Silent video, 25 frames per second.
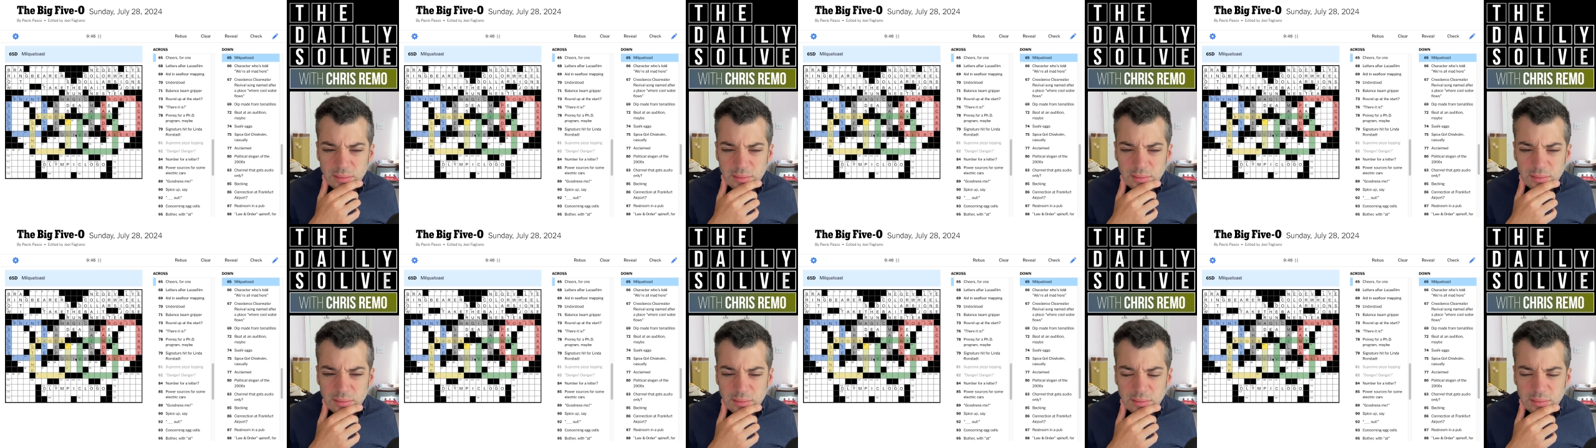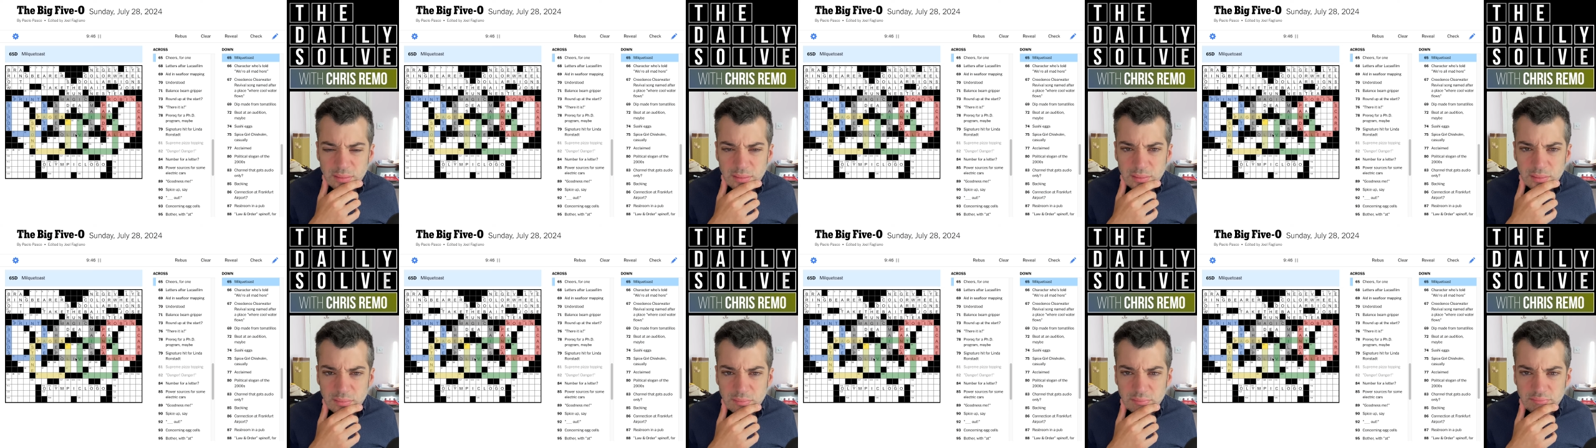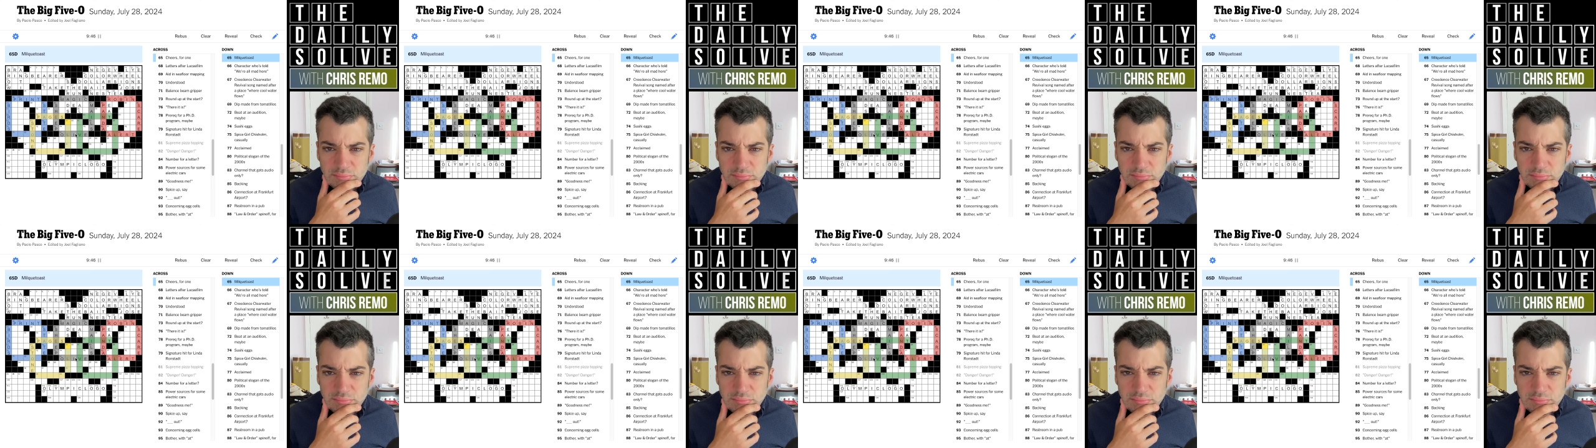
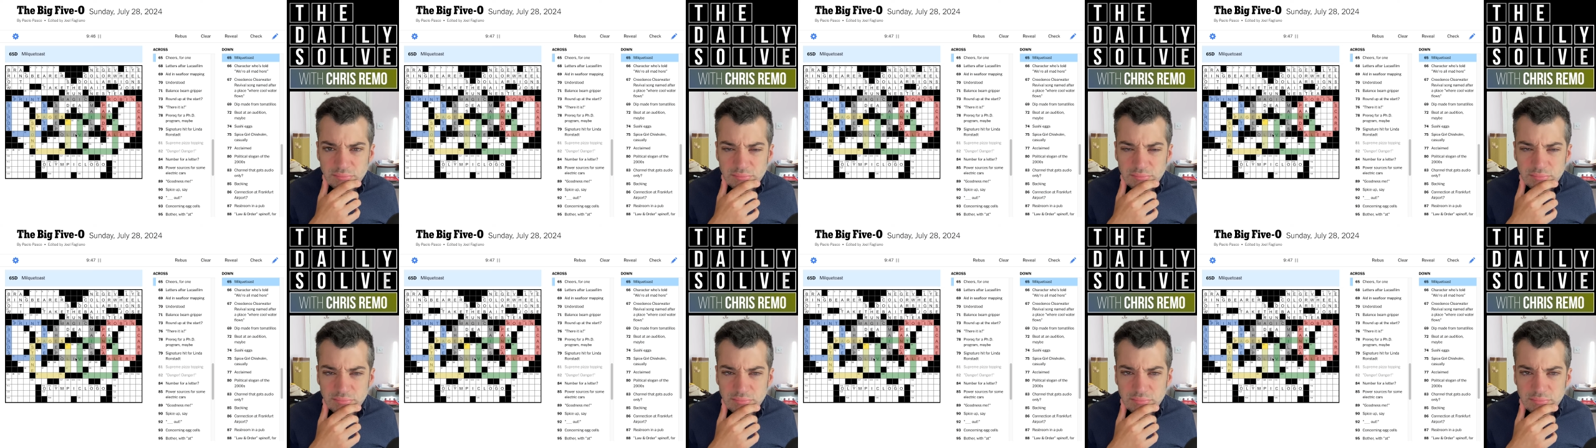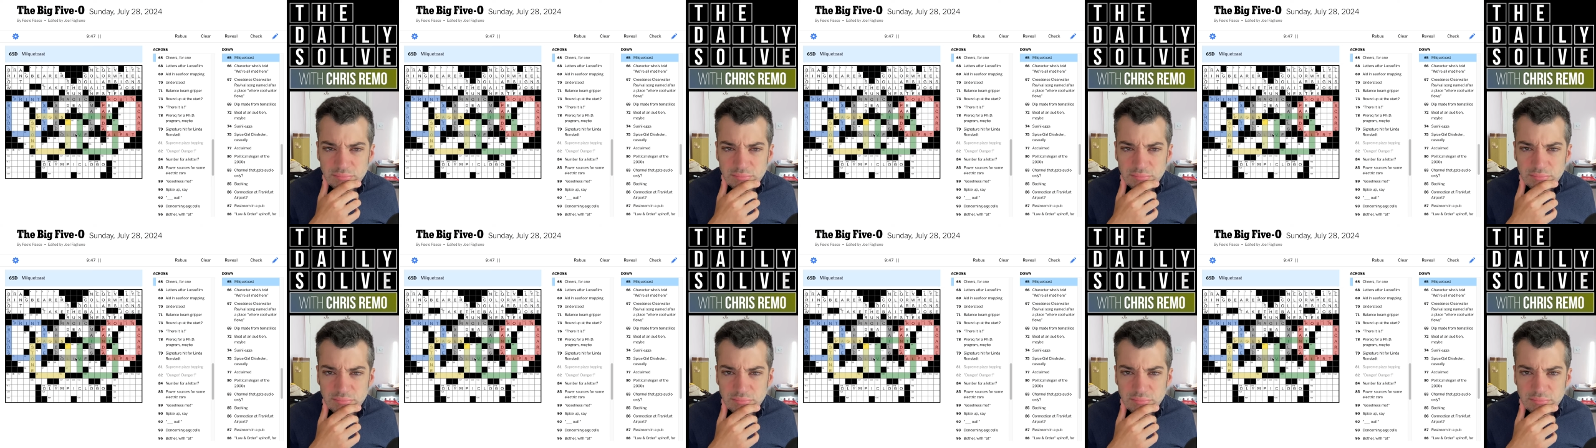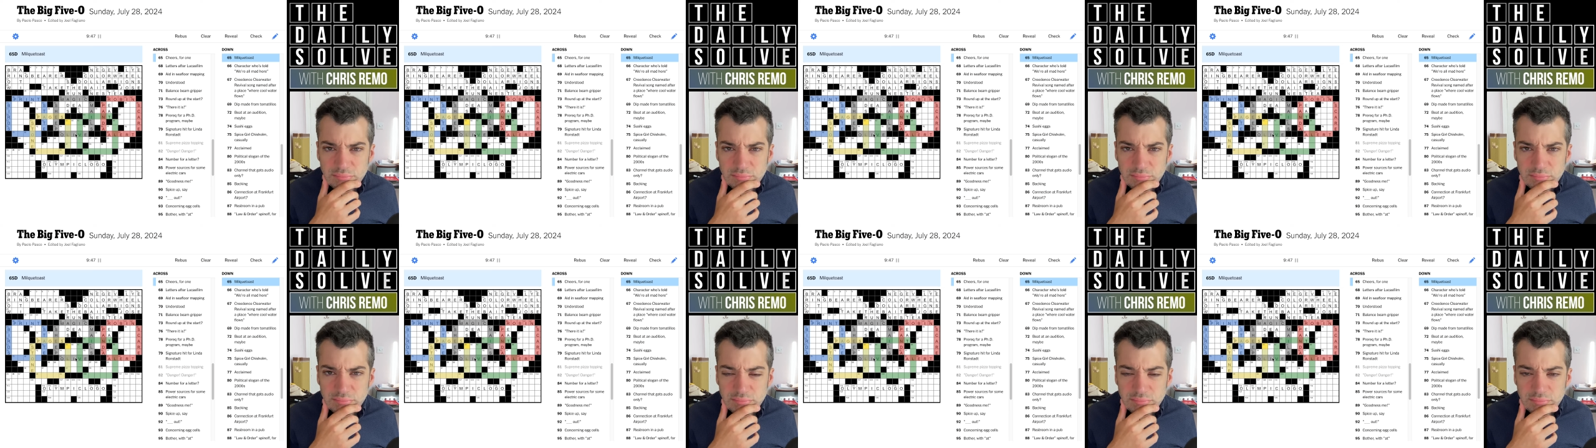
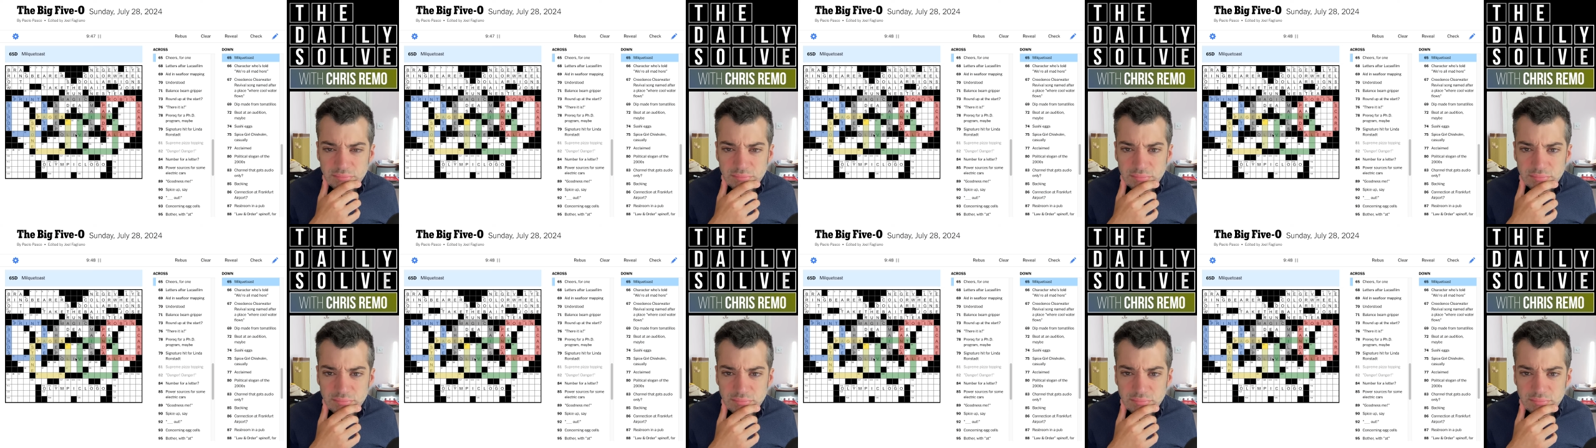No one is speaking in this clip.